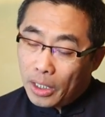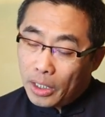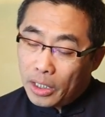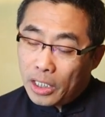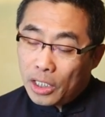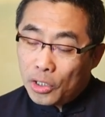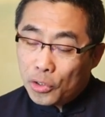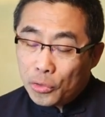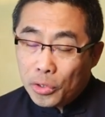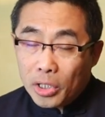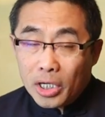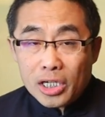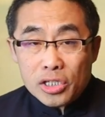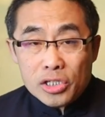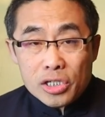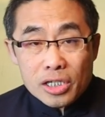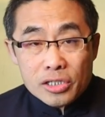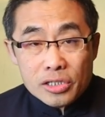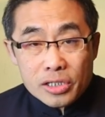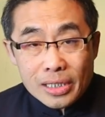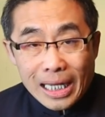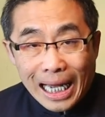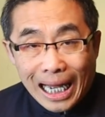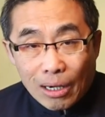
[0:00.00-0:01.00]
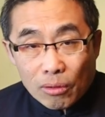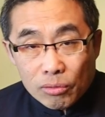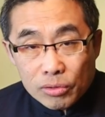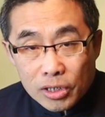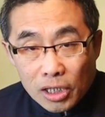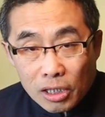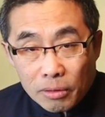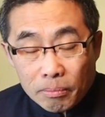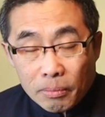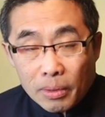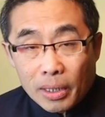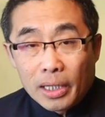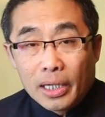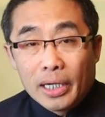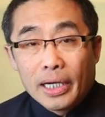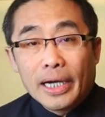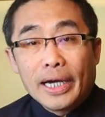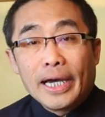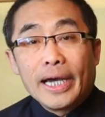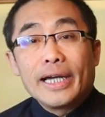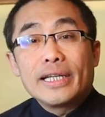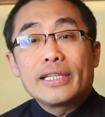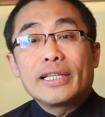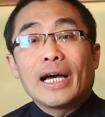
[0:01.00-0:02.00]
In religious Taoism,
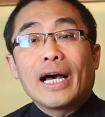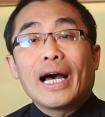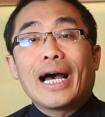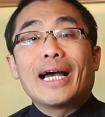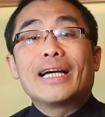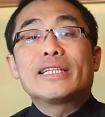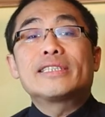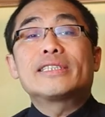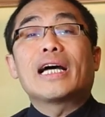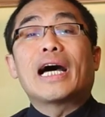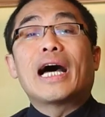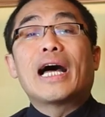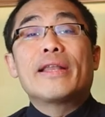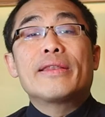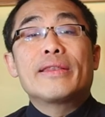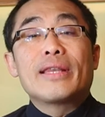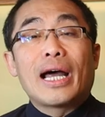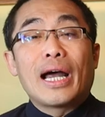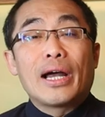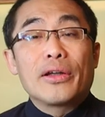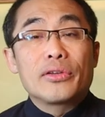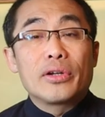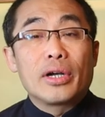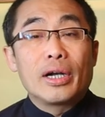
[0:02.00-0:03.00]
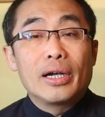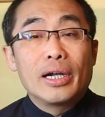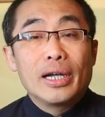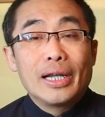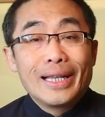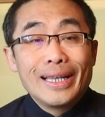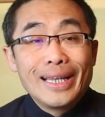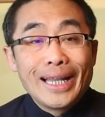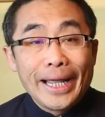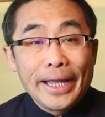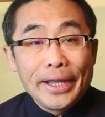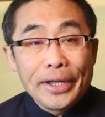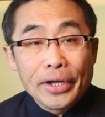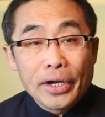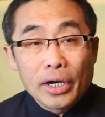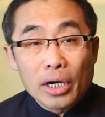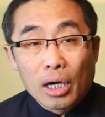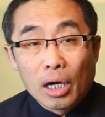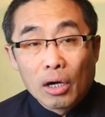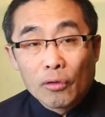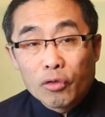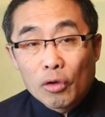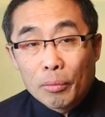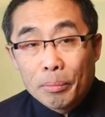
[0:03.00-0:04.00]
it has another layer
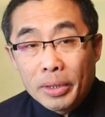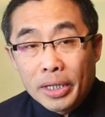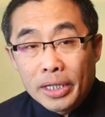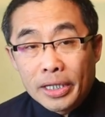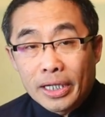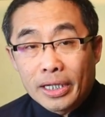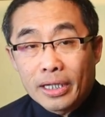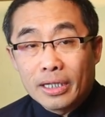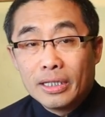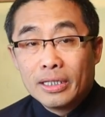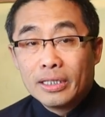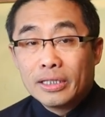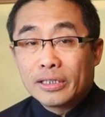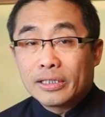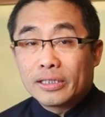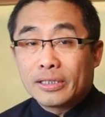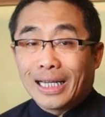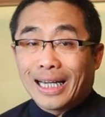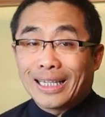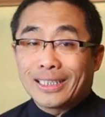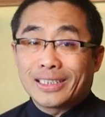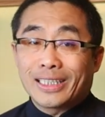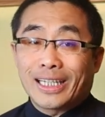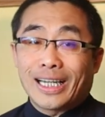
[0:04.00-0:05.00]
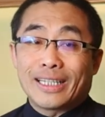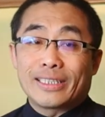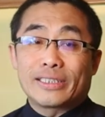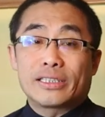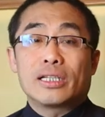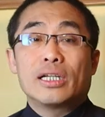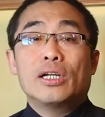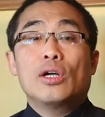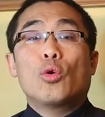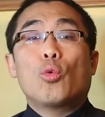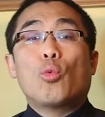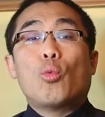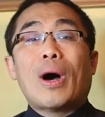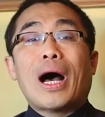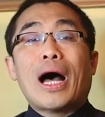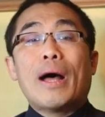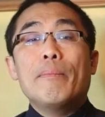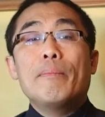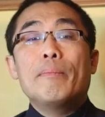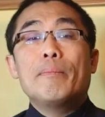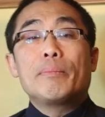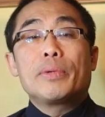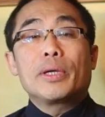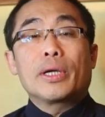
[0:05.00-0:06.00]
of meaning, such as
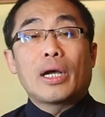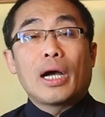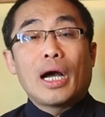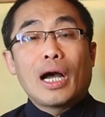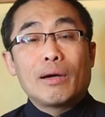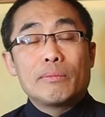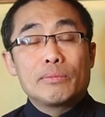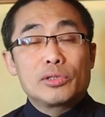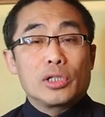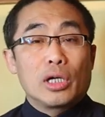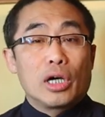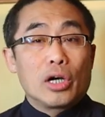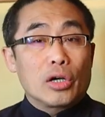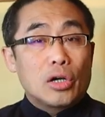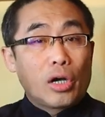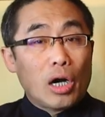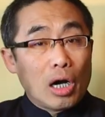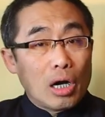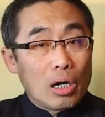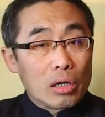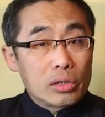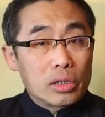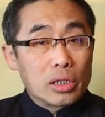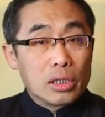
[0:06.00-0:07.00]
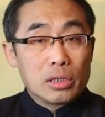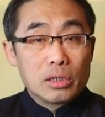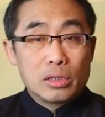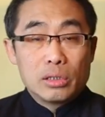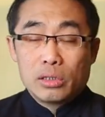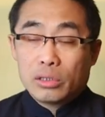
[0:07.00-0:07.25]
one becomes a god.